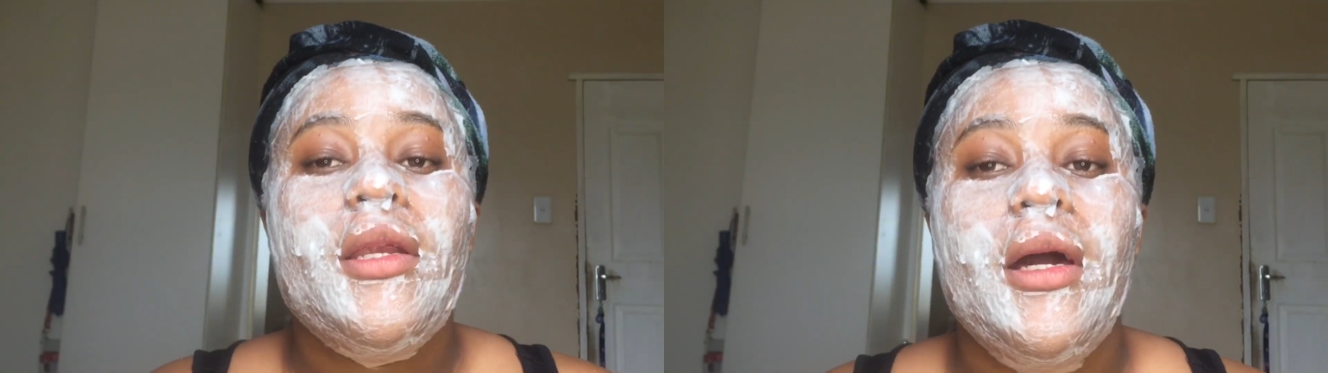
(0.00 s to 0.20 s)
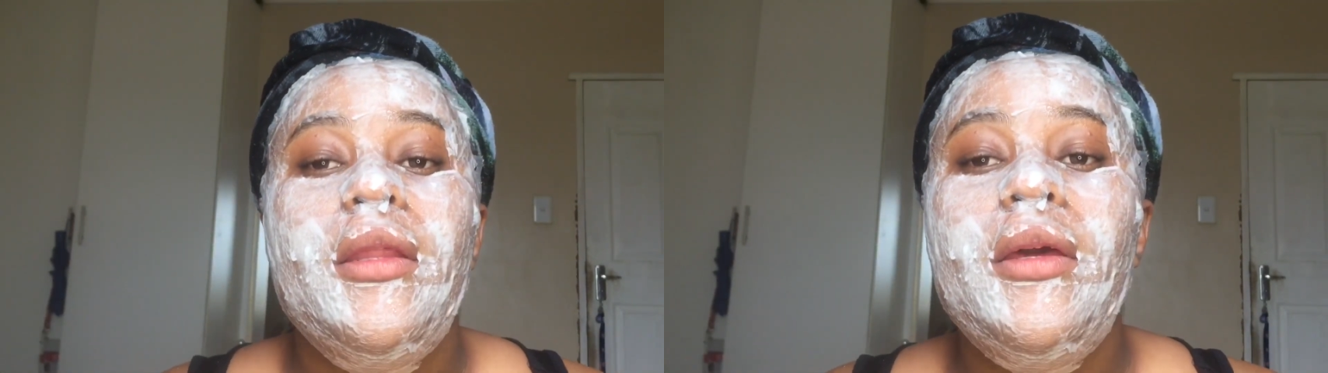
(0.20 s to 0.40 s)

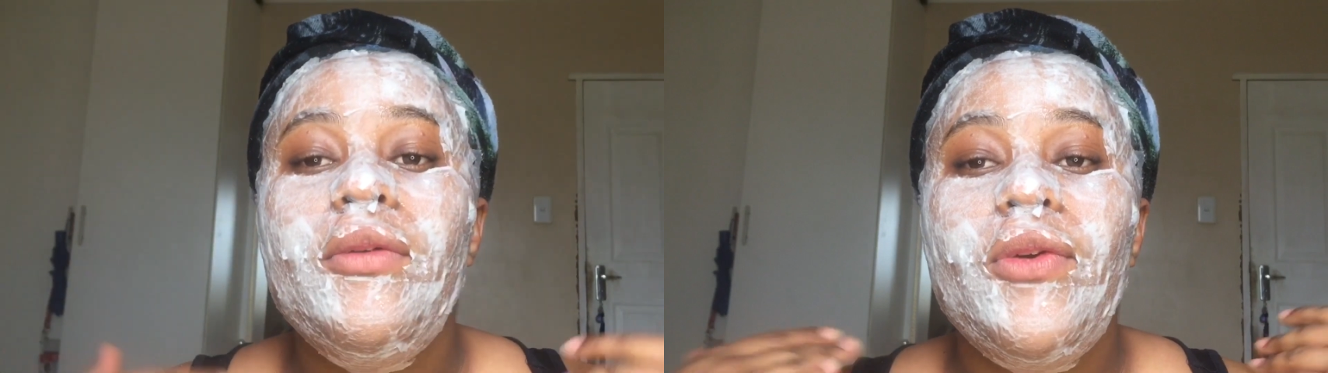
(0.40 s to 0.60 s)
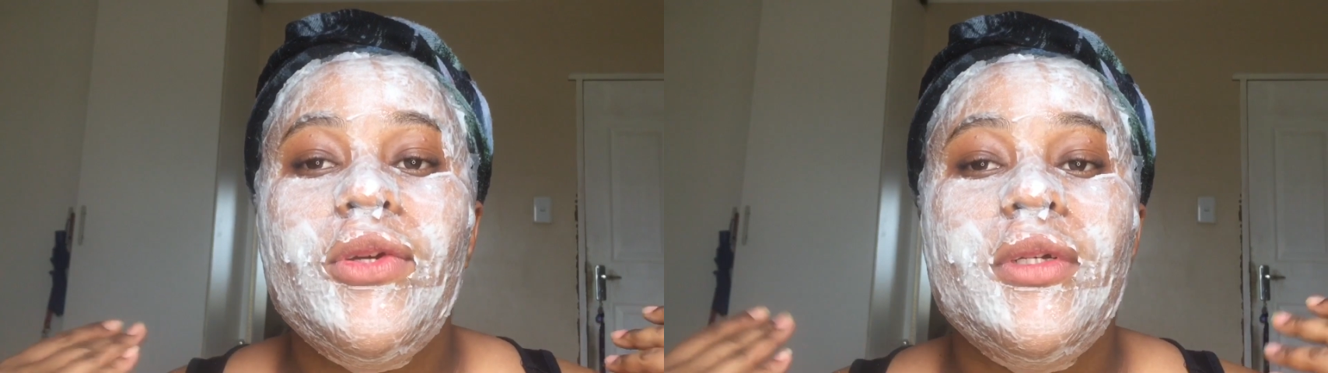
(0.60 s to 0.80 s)
Now that
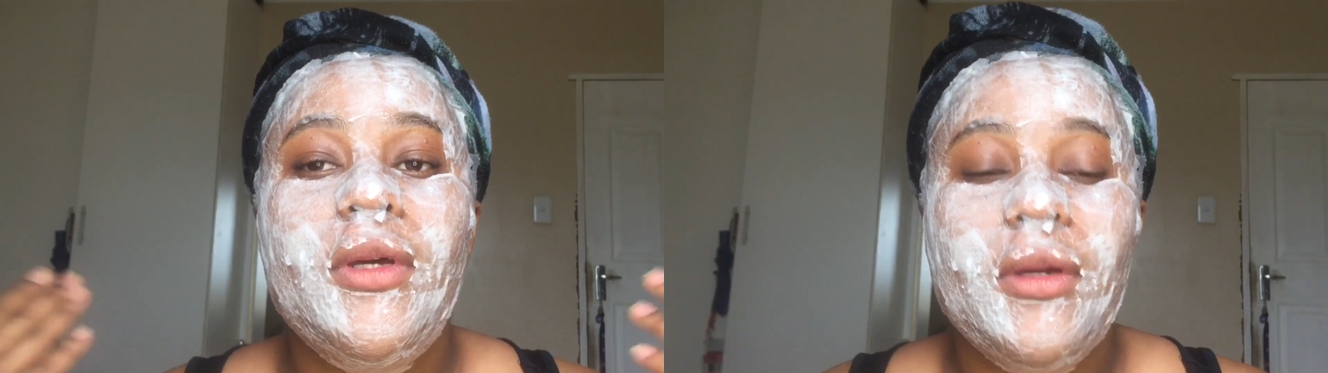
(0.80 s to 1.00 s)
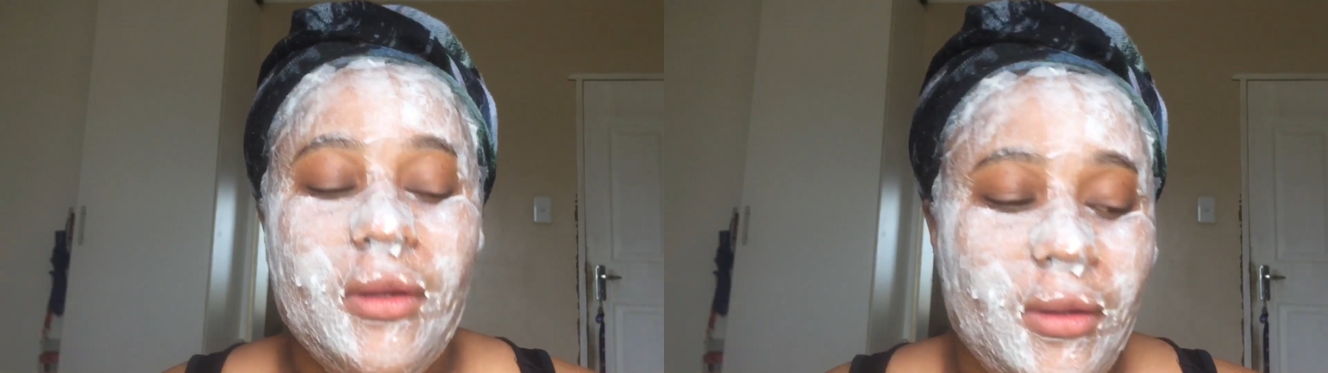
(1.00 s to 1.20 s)
your face is...
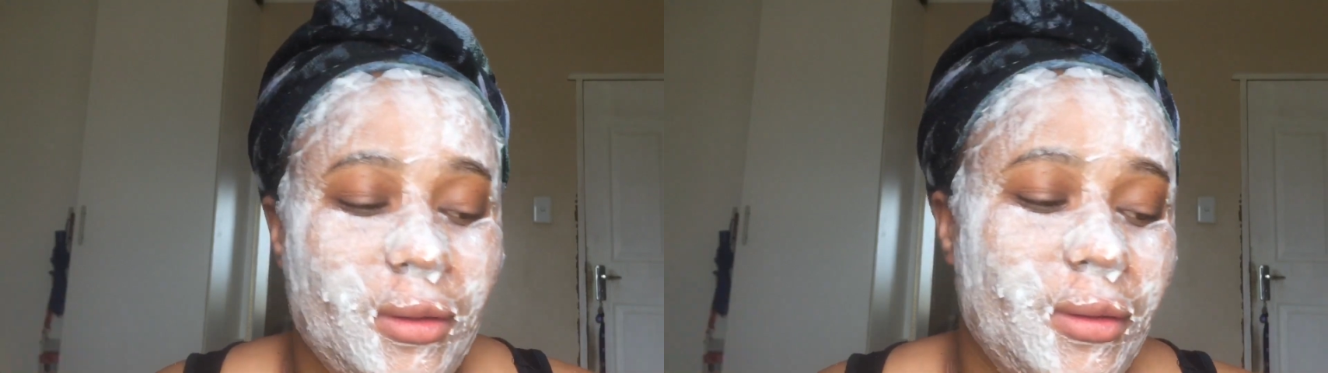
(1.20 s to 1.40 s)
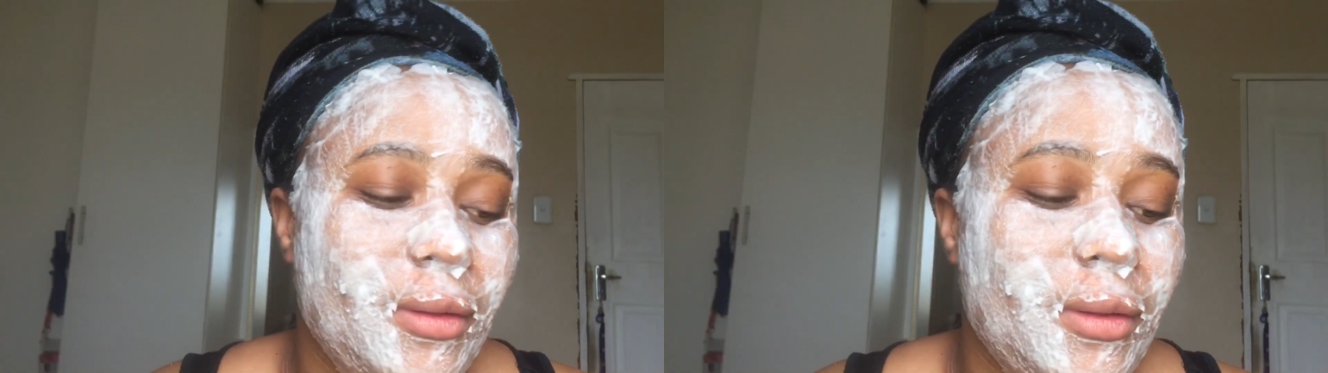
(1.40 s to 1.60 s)

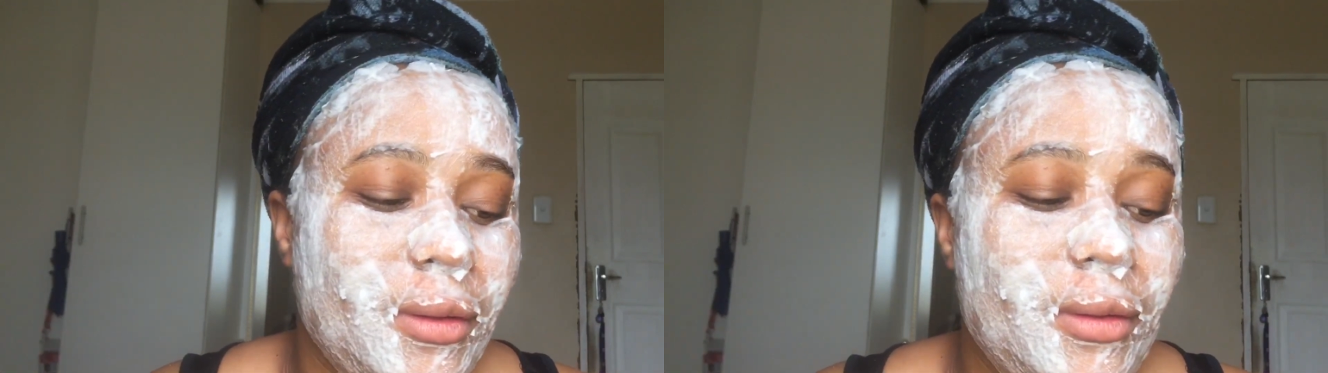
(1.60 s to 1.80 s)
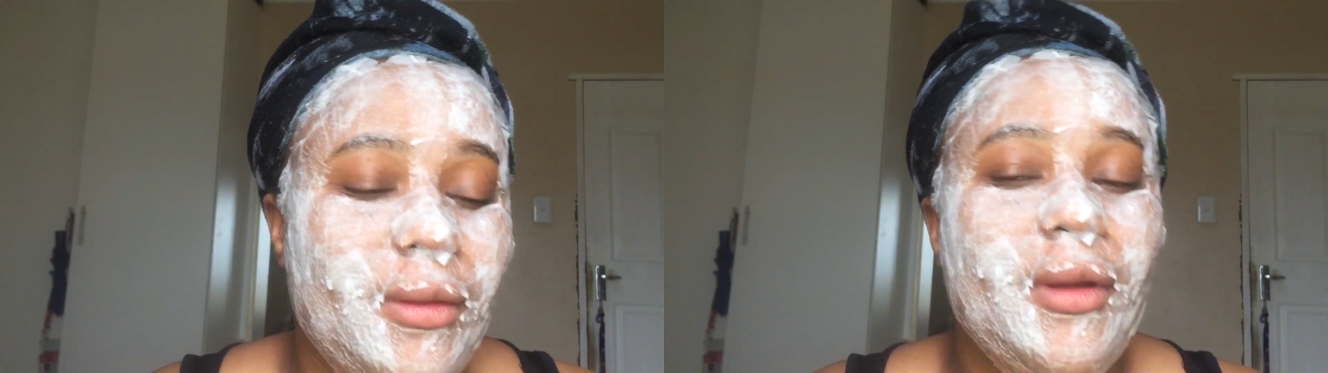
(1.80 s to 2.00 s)

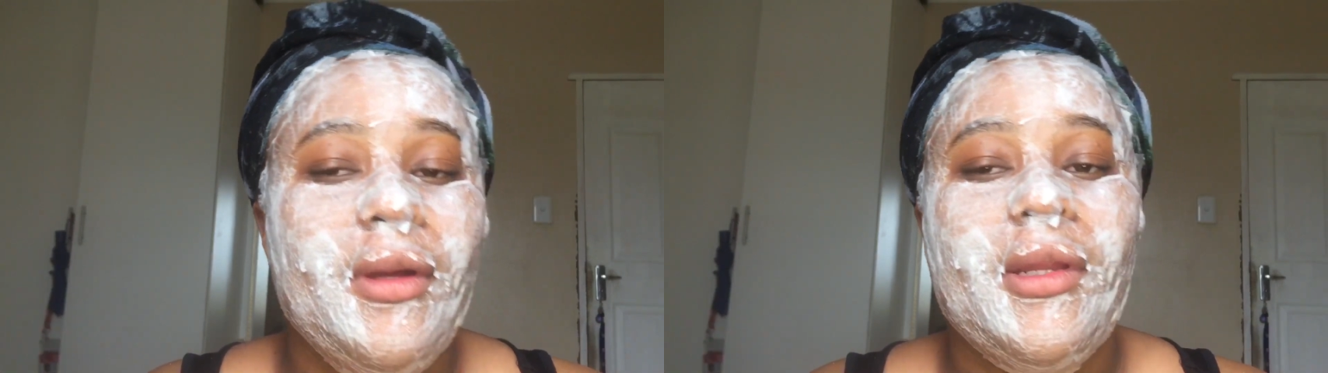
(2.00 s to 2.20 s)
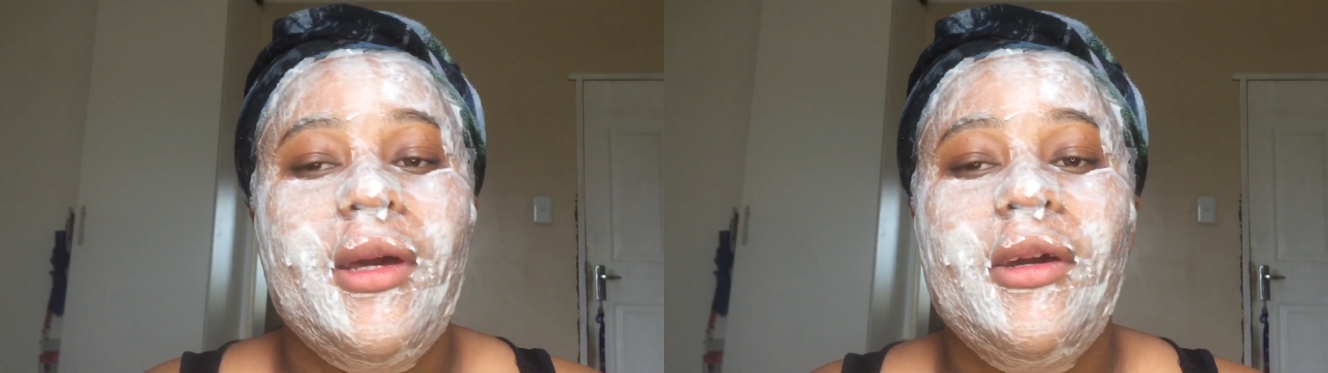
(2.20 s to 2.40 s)

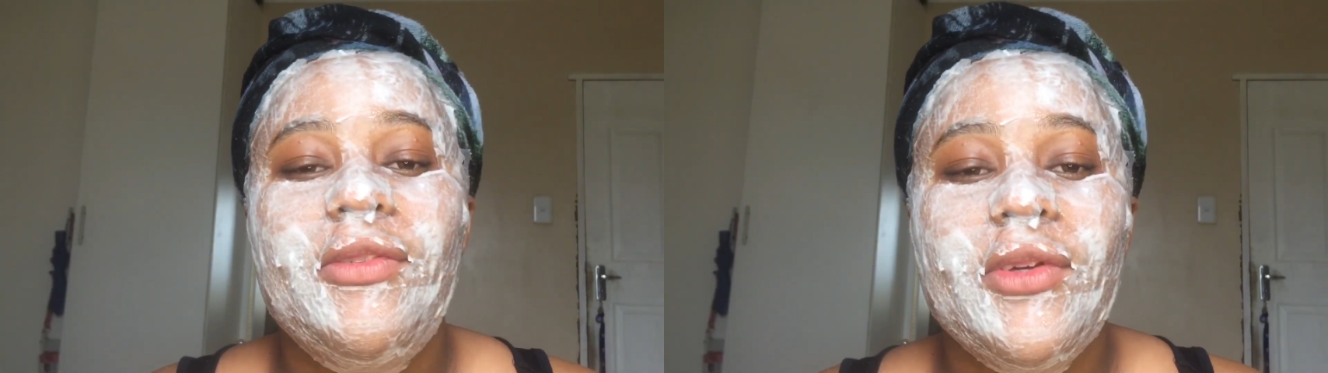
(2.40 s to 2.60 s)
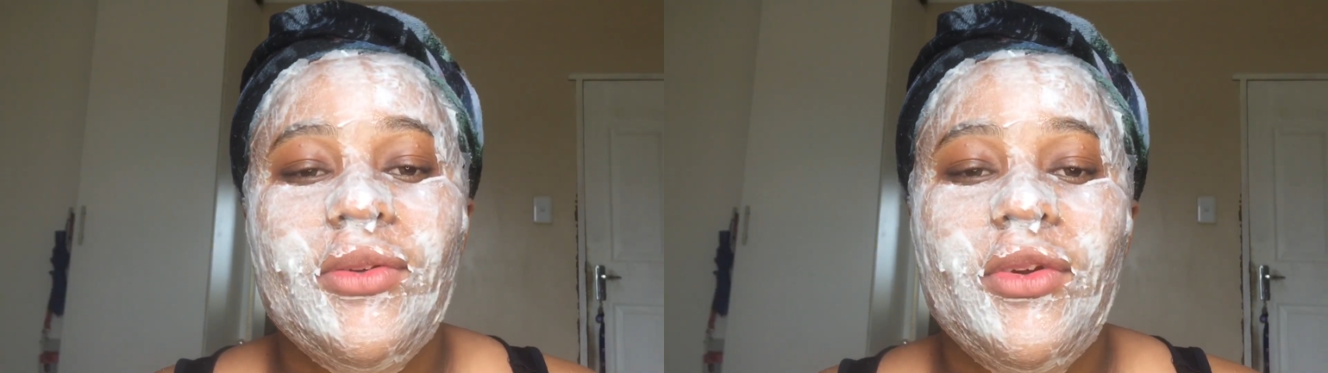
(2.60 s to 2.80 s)
Now
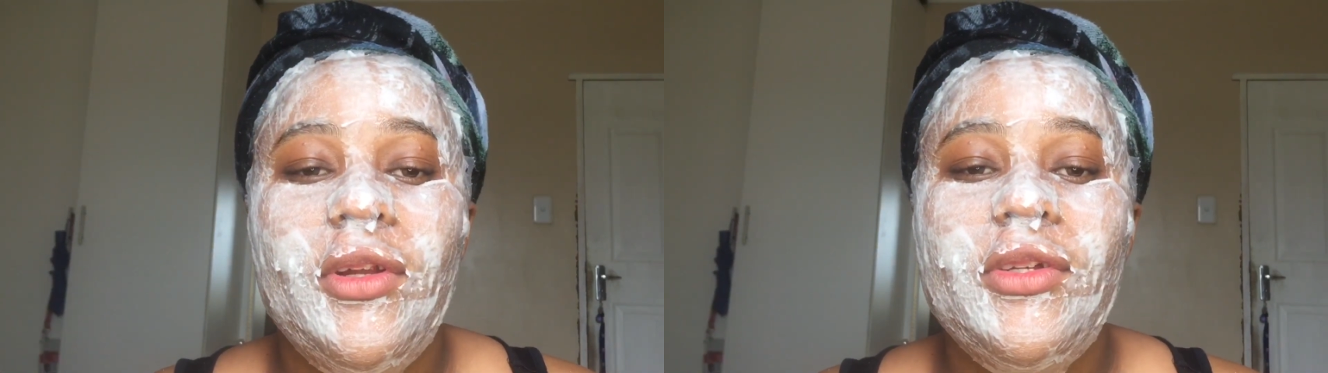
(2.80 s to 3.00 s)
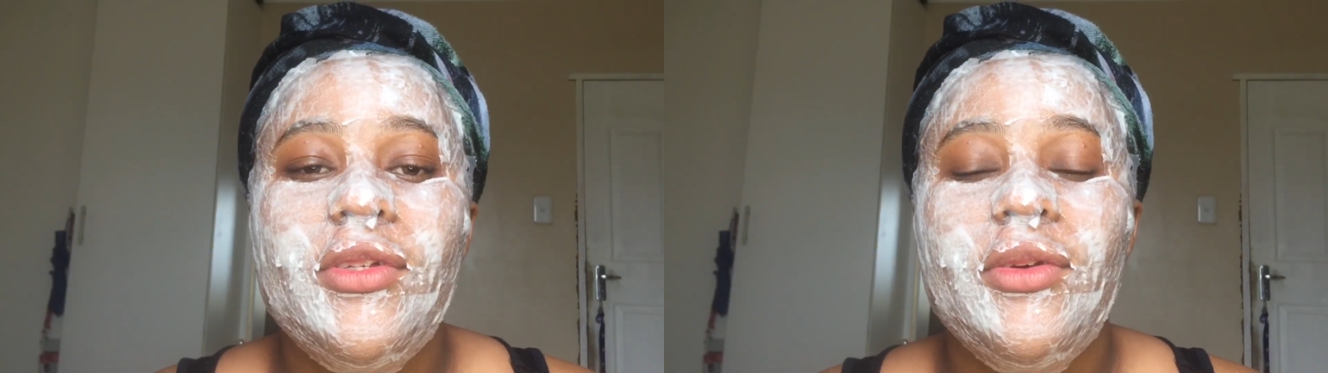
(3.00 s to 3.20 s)
I feel
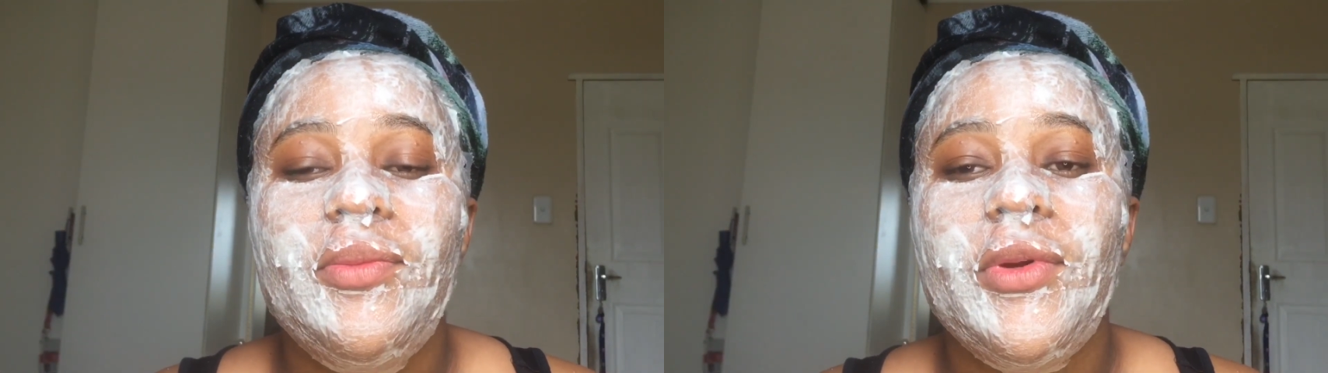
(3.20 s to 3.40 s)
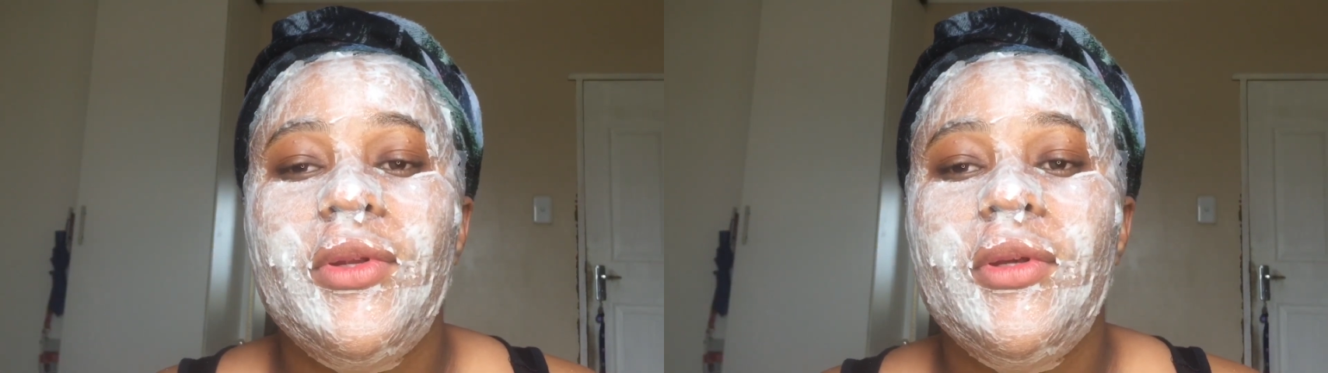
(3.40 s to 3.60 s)
really
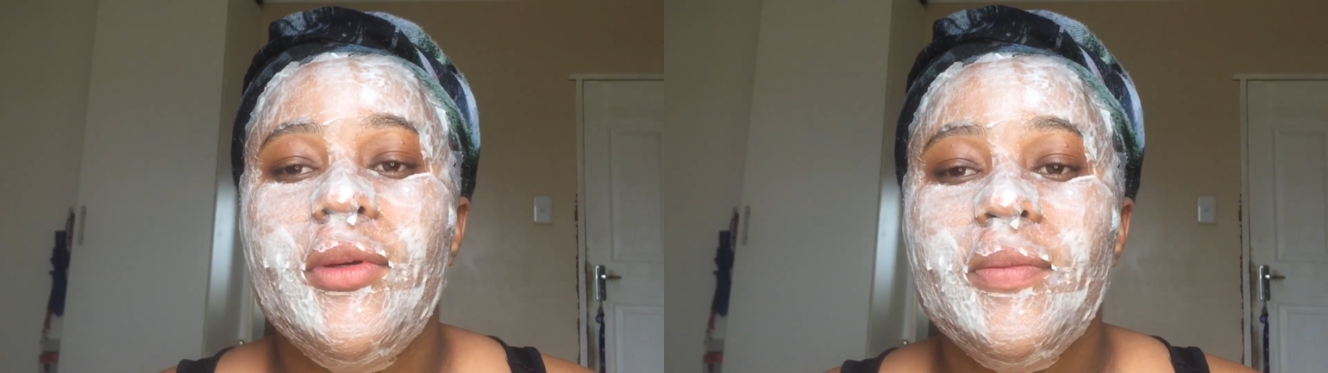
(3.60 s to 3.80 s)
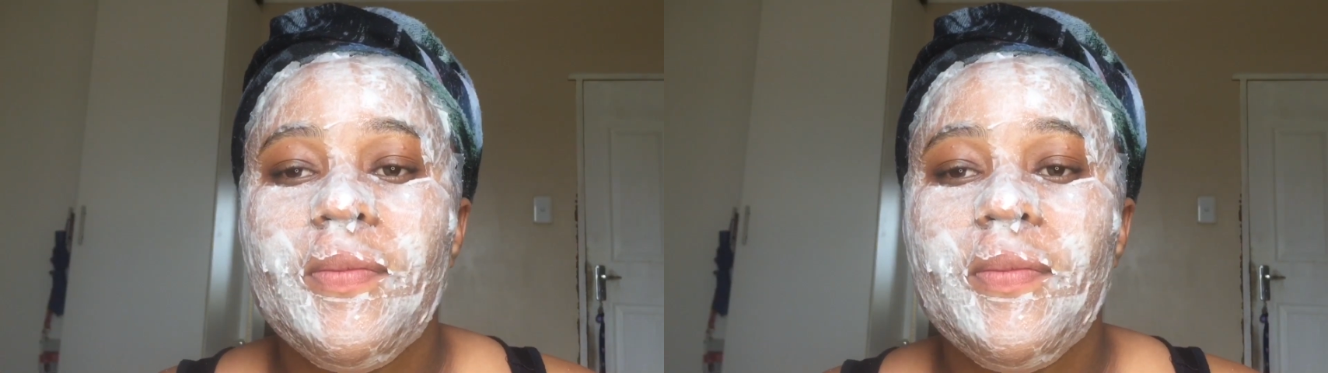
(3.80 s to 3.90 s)
stupid.